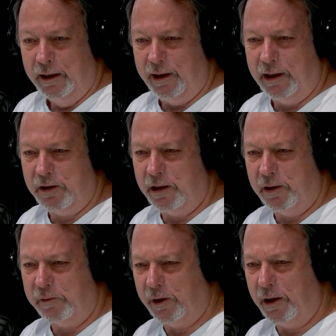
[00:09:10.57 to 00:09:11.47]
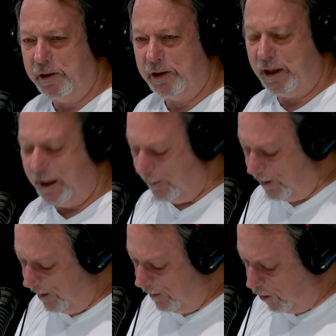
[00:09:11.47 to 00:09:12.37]
than to know that Father's Day
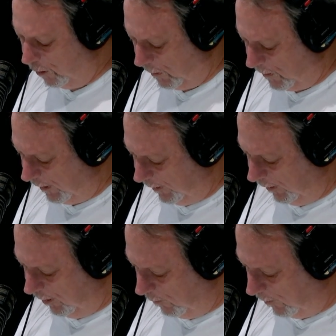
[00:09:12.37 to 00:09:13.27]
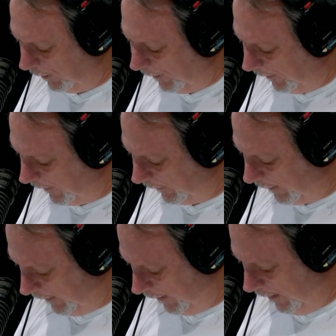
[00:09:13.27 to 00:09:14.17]
happens in June. So I think you were a little
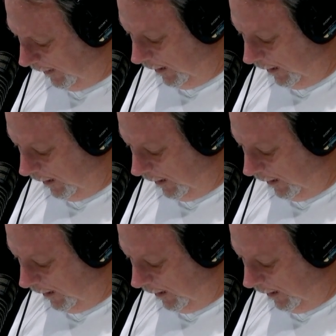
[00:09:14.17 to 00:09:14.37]
unlucky